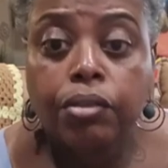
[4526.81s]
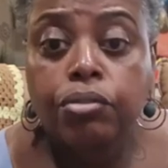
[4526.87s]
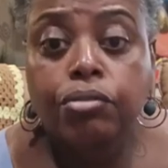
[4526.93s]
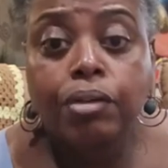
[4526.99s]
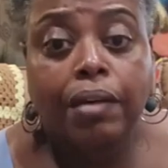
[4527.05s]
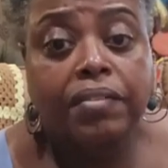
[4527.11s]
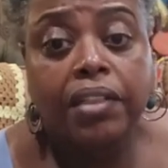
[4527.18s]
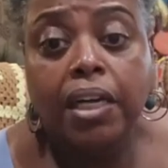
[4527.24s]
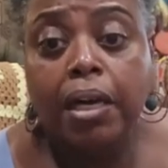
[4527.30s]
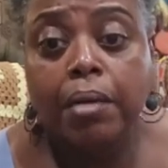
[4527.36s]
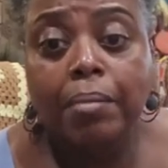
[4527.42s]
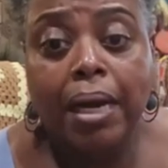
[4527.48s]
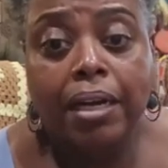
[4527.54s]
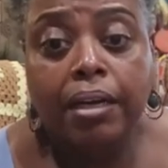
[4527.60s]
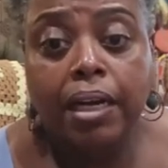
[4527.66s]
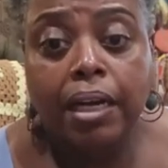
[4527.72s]
You have to
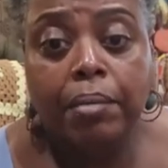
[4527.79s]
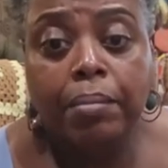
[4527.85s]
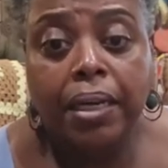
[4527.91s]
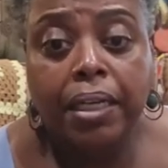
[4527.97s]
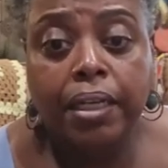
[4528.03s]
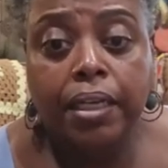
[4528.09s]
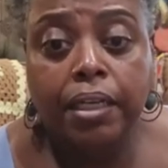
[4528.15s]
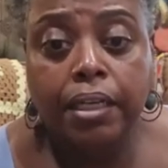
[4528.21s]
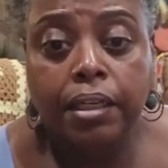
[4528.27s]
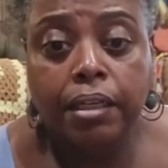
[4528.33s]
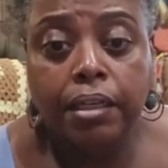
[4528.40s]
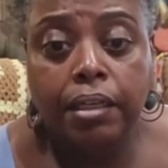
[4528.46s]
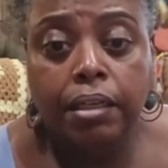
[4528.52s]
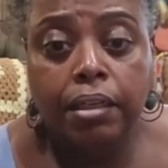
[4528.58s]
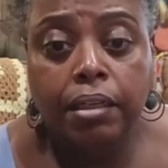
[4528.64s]
come out and come back in.